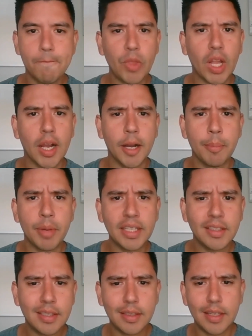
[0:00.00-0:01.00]

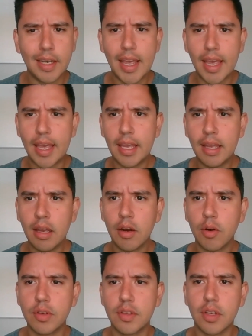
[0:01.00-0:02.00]
But today,
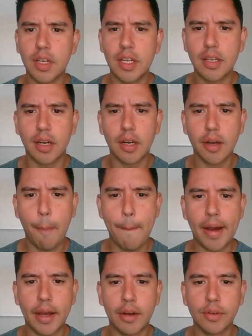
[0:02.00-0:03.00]
we're just going to talk
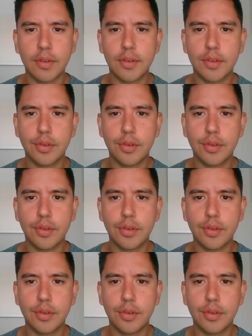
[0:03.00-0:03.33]
about